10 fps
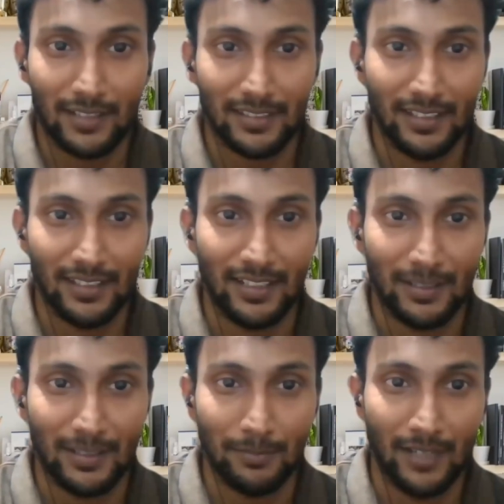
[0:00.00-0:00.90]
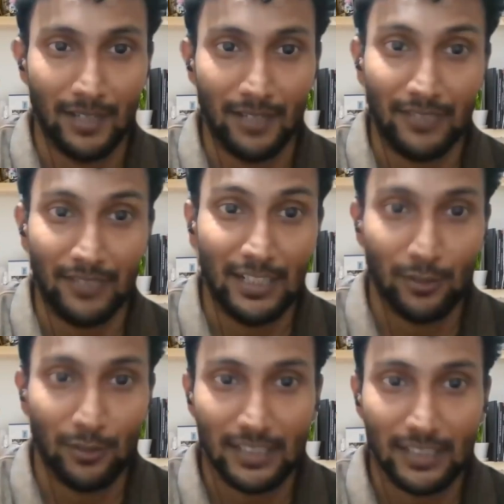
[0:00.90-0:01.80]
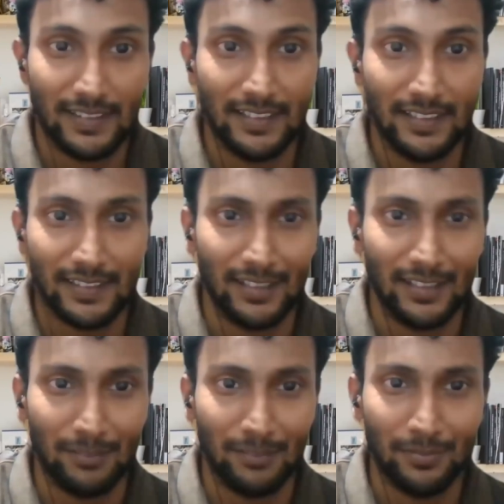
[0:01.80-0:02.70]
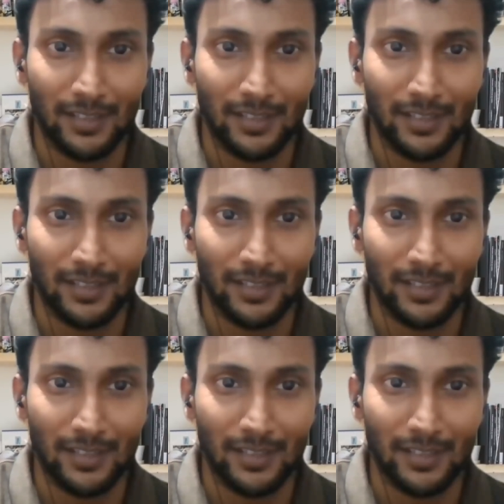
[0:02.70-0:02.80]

but I figured, okay, this is